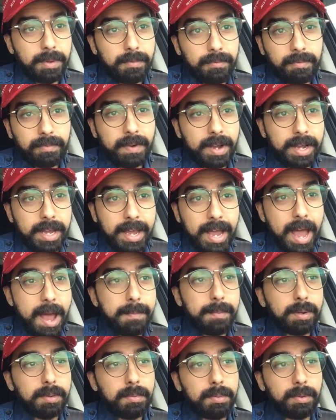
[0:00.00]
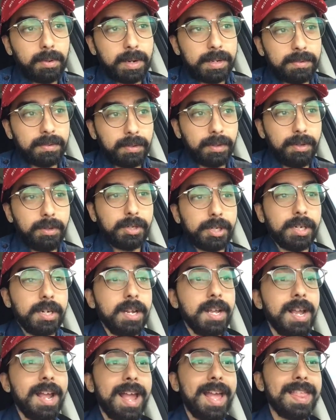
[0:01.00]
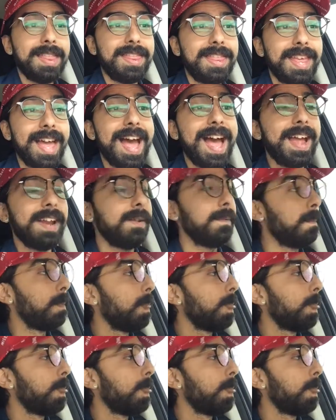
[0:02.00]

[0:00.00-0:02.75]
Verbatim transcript: a fucking amicable resolution that